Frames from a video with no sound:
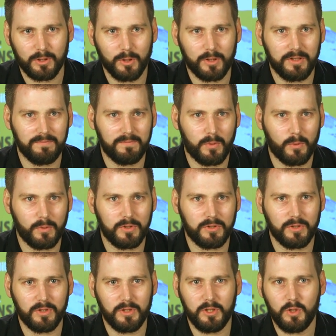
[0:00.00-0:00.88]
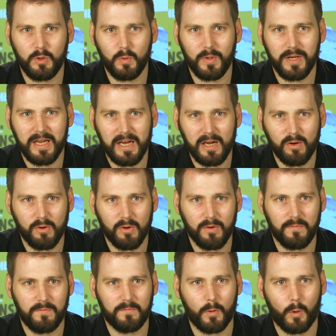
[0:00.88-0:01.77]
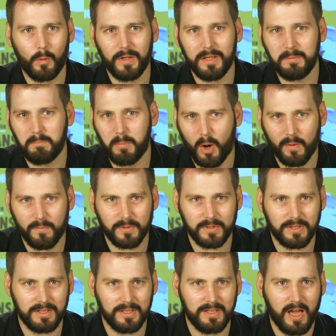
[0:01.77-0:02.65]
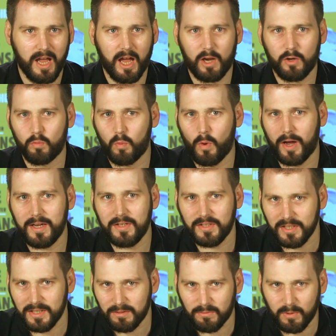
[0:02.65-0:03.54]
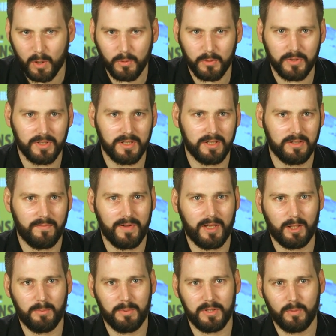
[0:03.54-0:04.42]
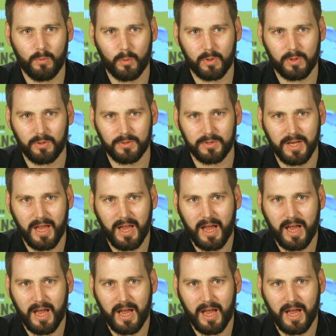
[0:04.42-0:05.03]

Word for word: looking forward to the new era of falling poverty and rising growth in the developing world